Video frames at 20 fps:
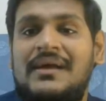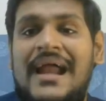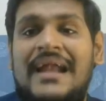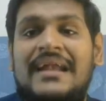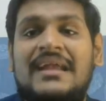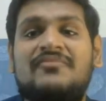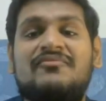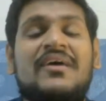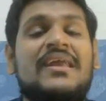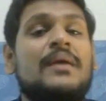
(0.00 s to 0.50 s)

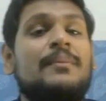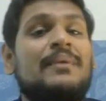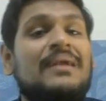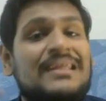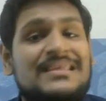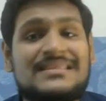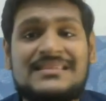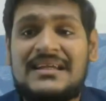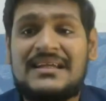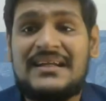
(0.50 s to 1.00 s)
random variable,
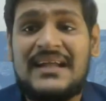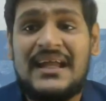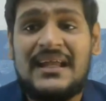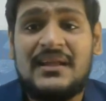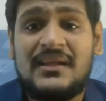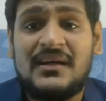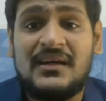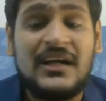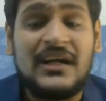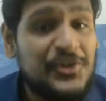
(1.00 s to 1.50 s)
discrete
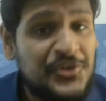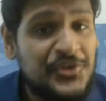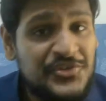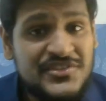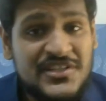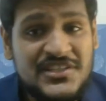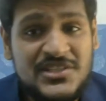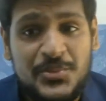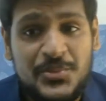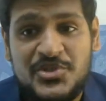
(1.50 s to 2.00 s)
and uh, continuous
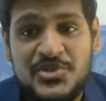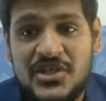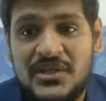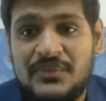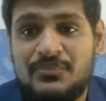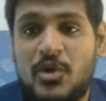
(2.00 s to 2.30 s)
distribution,